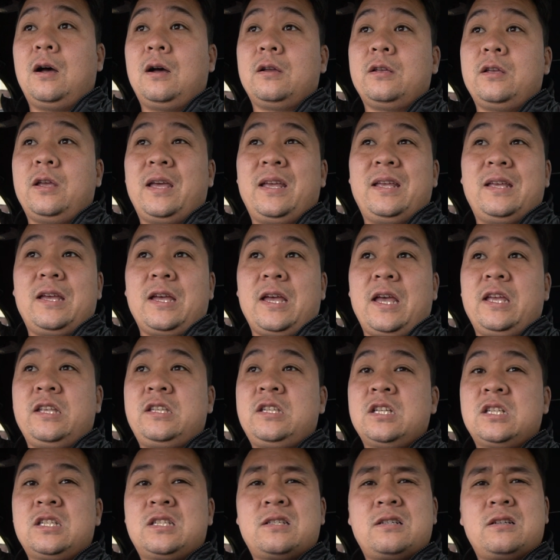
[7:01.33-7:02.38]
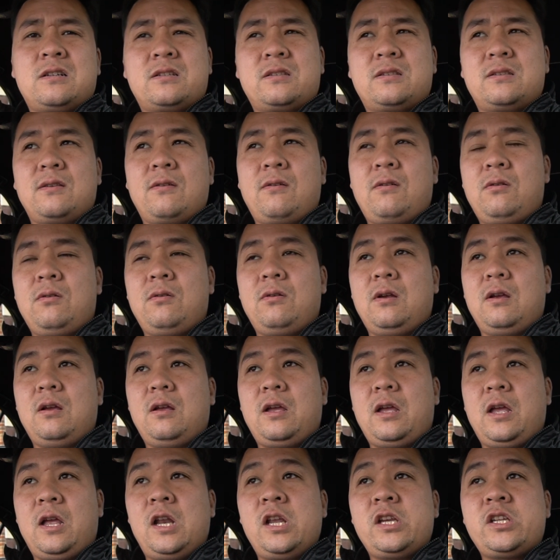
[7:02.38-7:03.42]
It just looks...
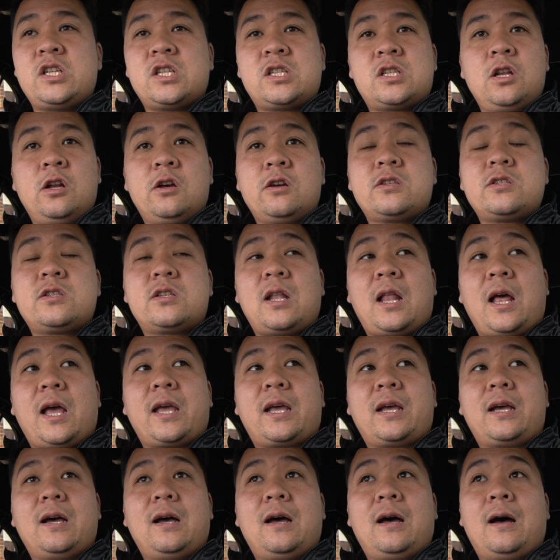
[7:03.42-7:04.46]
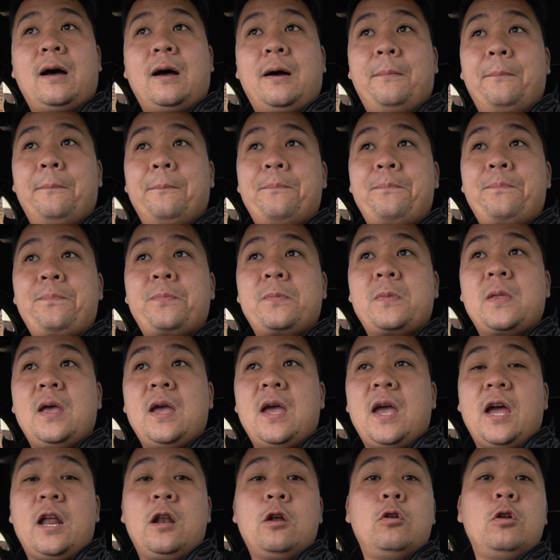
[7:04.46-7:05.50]
And it just looks like,
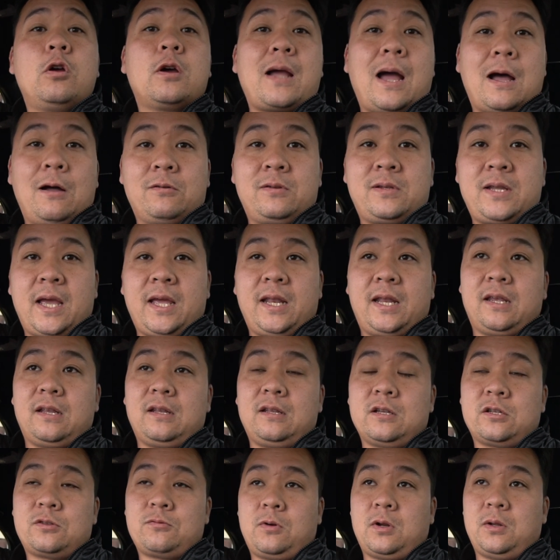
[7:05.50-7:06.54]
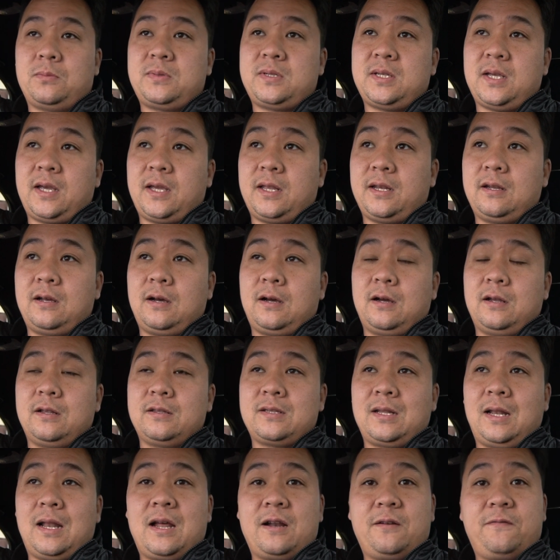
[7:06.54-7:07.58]
it don't look outdated. That's what I'm saying. It's
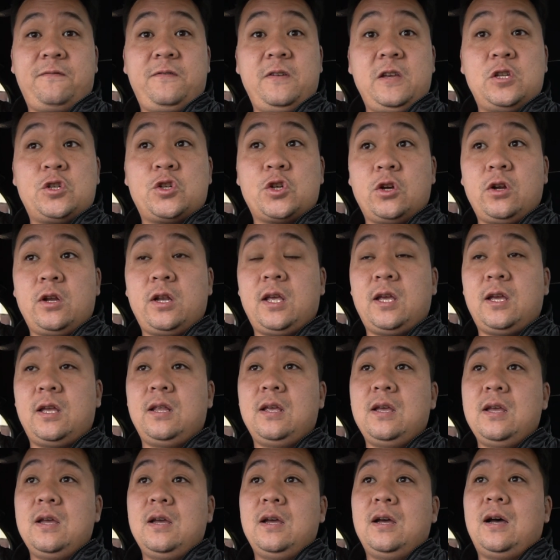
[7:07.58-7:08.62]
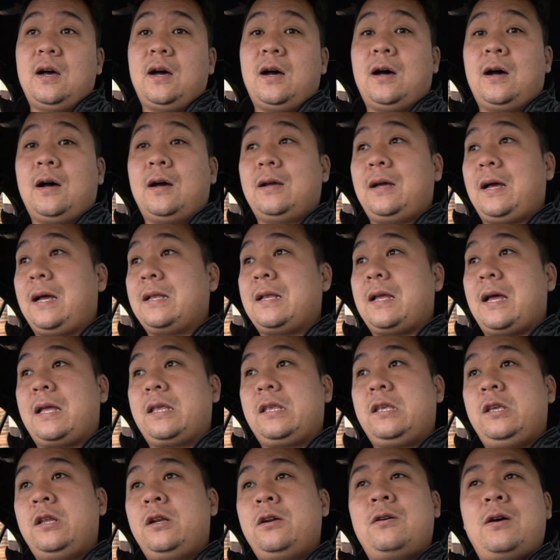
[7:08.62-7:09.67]
a lot of feature in it.
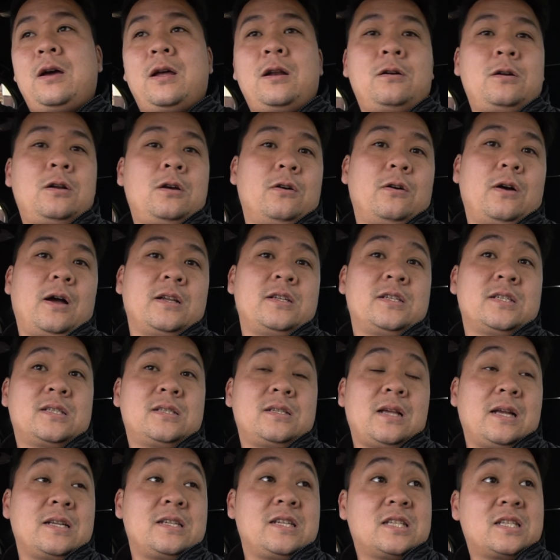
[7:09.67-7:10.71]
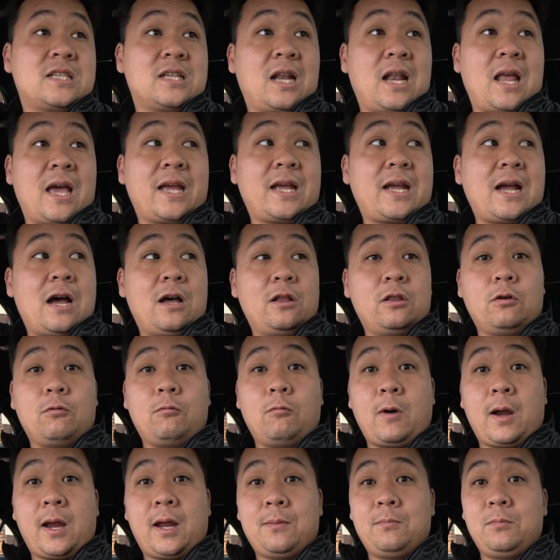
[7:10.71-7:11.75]
I just like how the
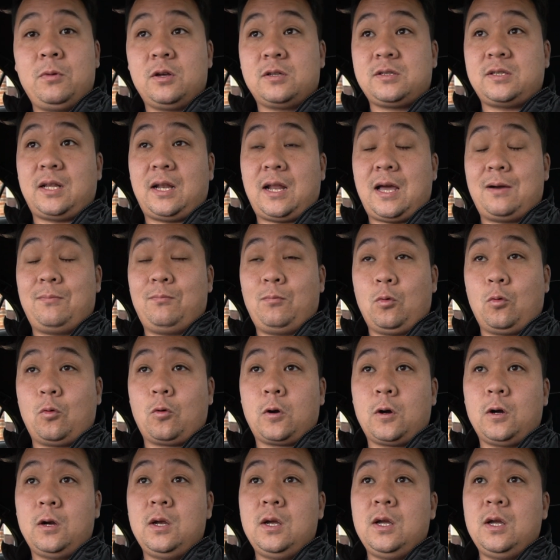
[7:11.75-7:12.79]
Ram looks a lot more.